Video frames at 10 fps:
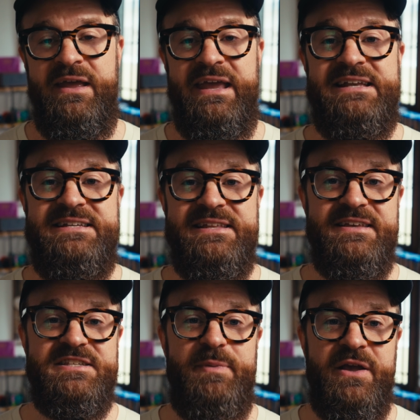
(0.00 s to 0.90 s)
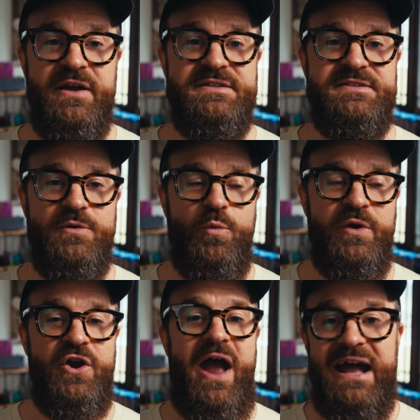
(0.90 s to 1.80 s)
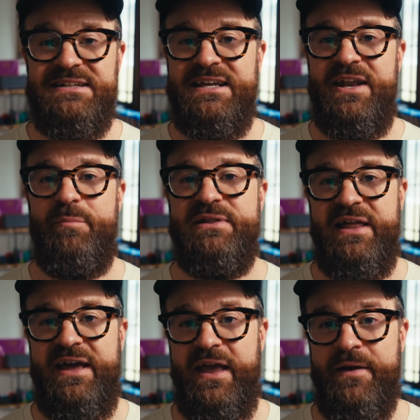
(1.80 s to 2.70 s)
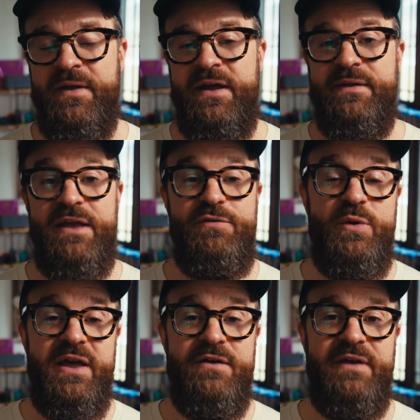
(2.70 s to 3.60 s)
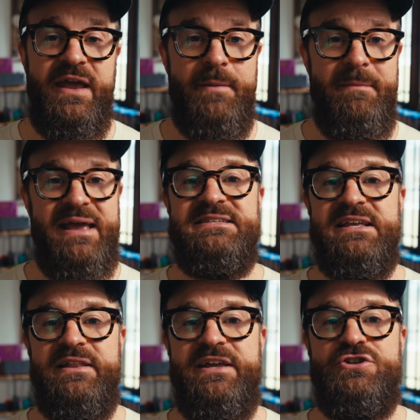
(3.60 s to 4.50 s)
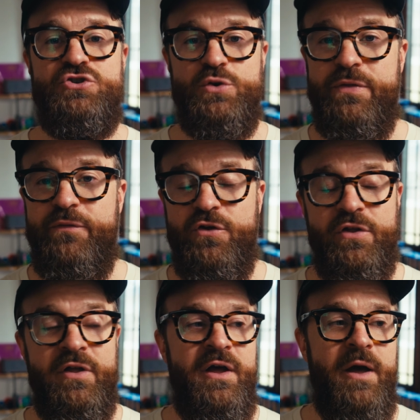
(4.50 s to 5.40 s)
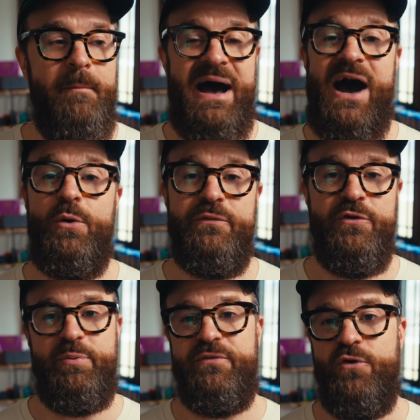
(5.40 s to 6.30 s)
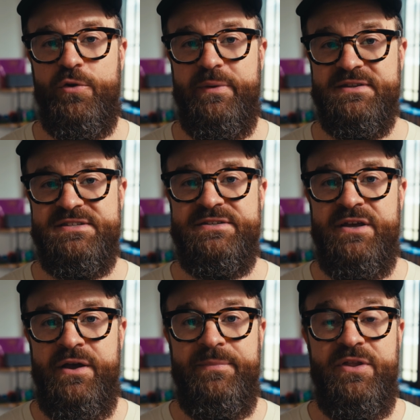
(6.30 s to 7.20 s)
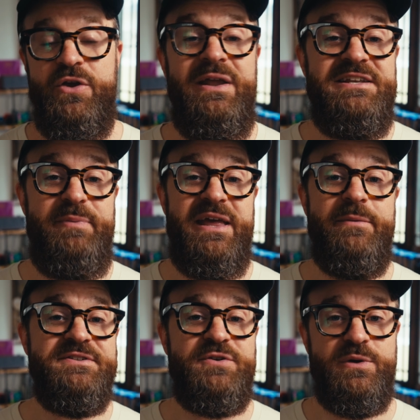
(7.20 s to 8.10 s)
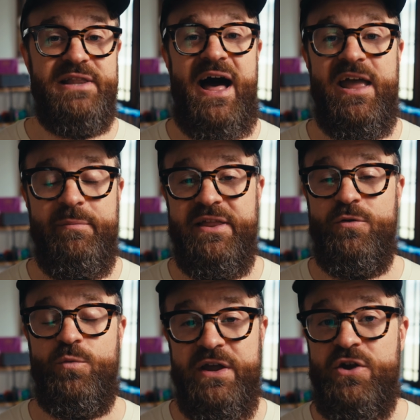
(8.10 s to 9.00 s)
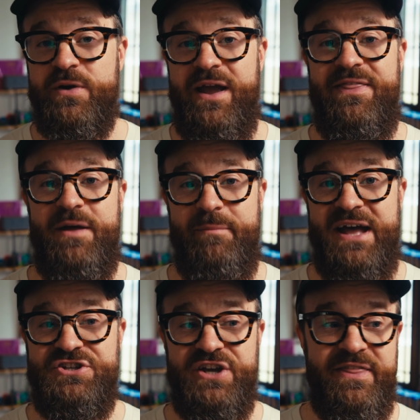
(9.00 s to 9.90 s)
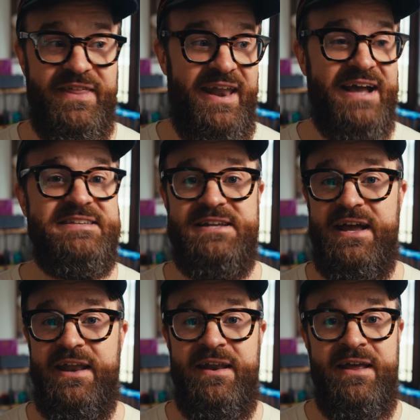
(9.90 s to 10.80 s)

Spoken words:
He did this because when you're acting in a play, if you give an amazingly truthful, powerful performance, you need to be able to reliably recreate that magic the next night,